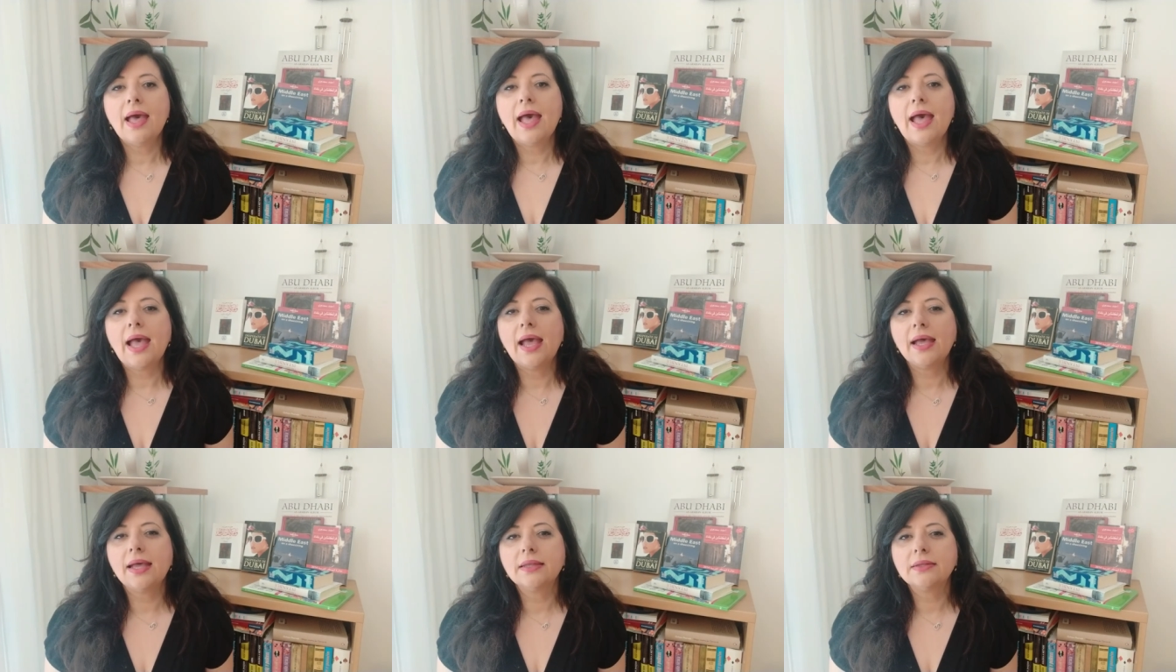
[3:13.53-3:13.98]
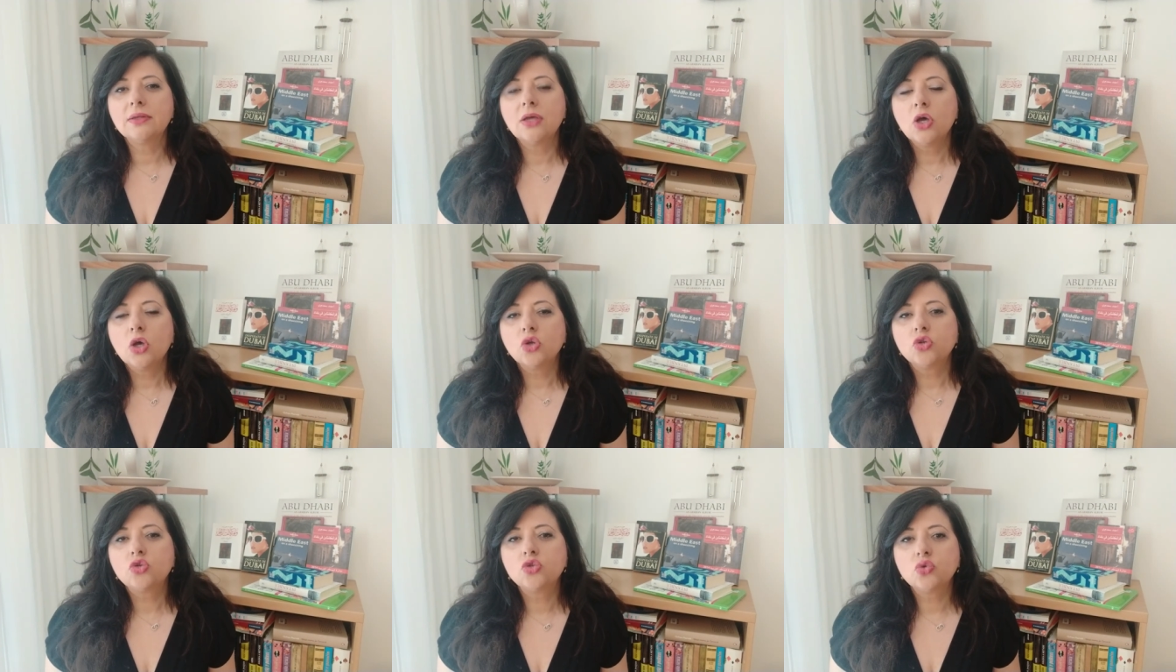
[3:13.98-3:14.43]

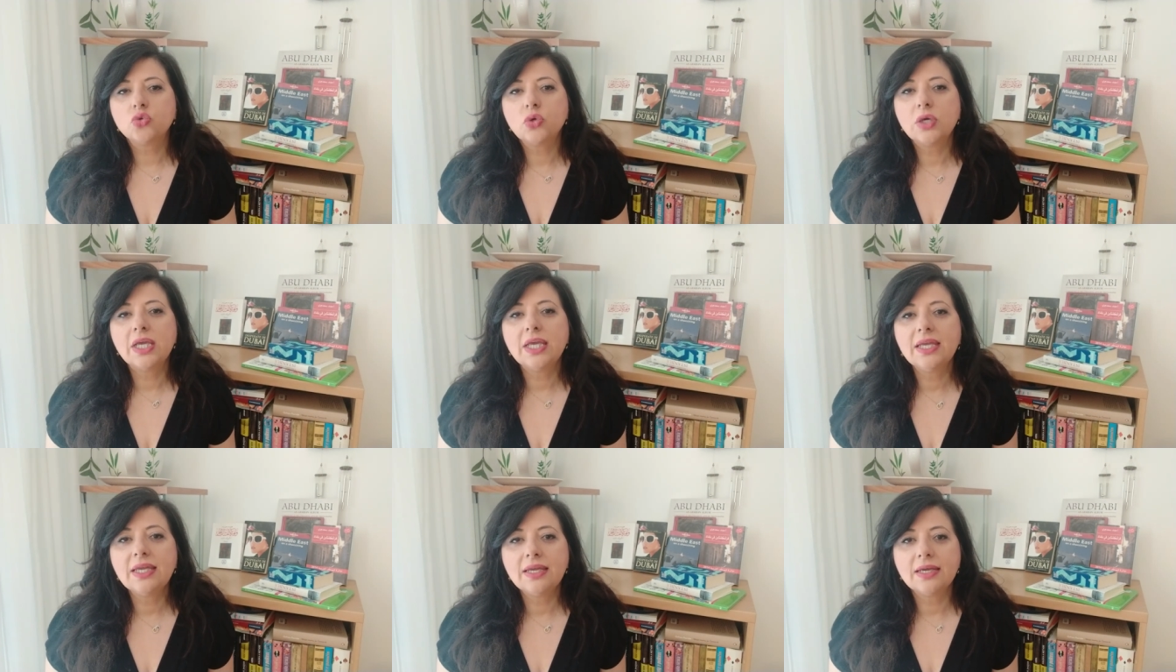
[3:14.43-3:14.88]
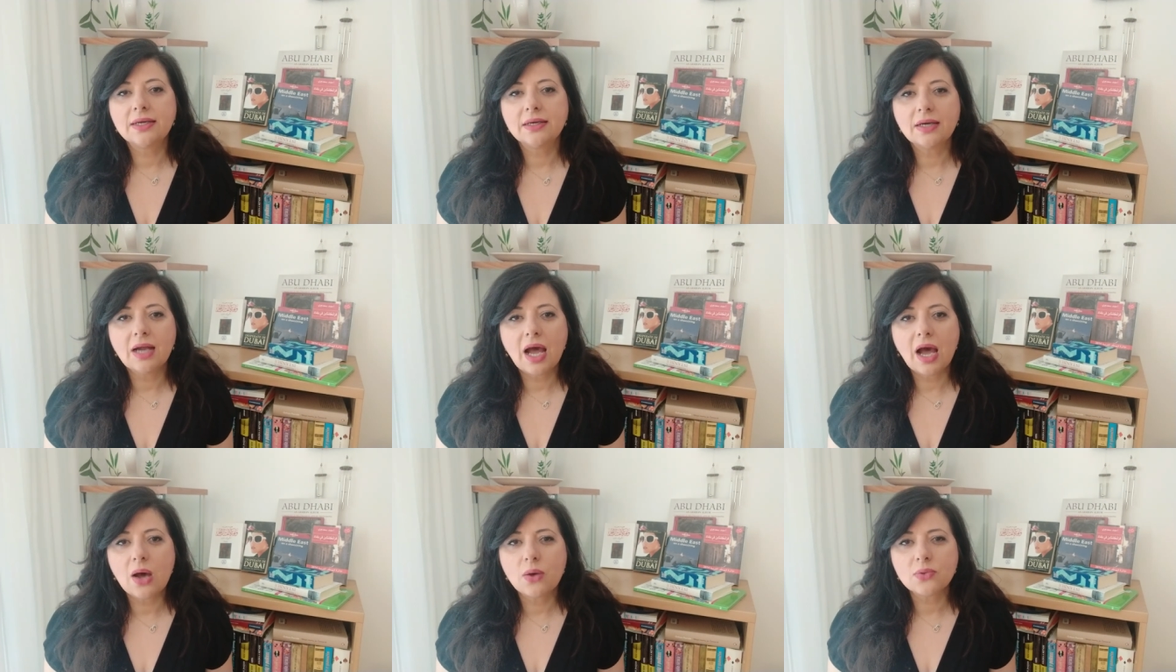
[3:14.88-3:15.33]
and to
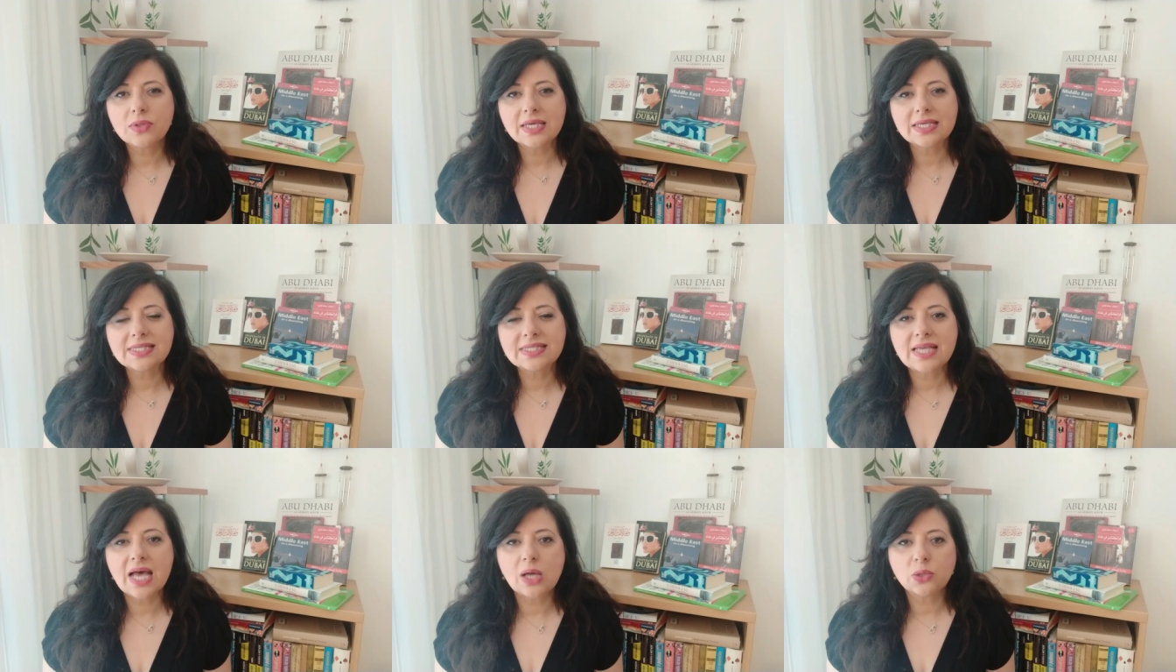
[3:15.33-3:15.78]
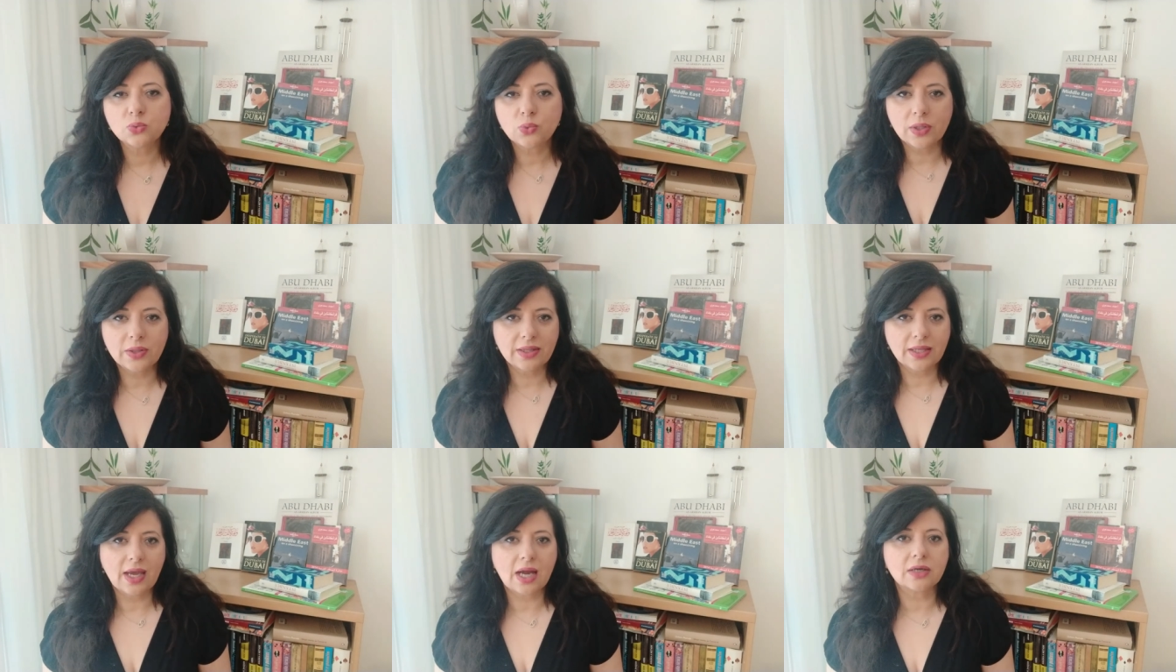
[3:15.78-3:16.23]
hear how they sound
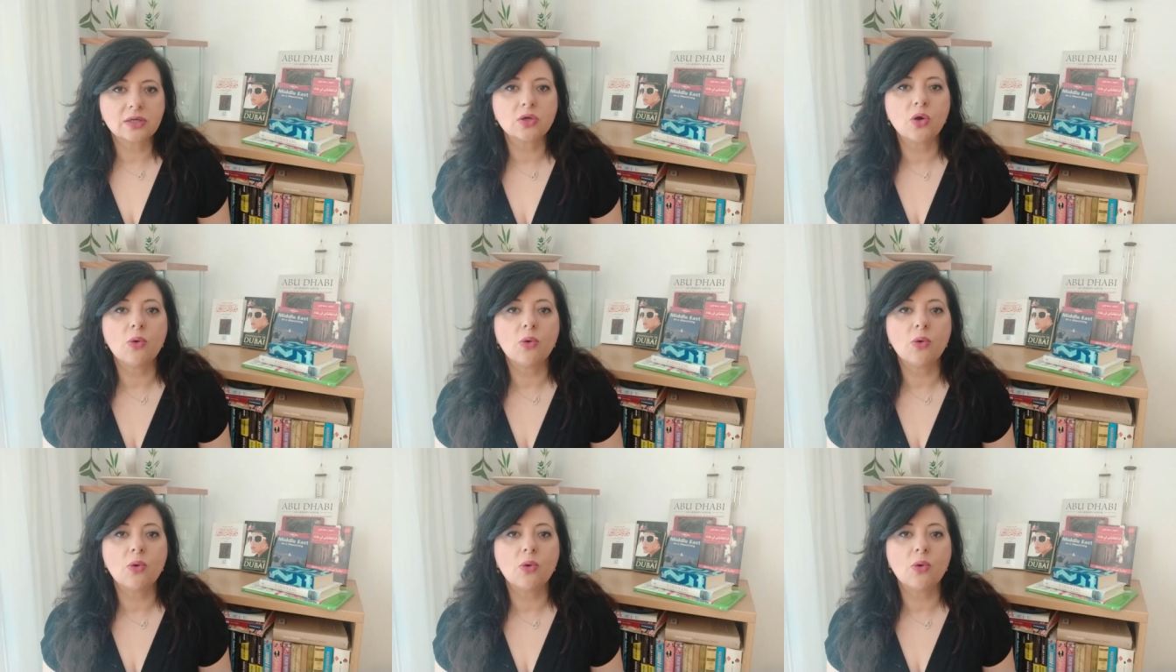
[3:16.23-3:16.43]
when they are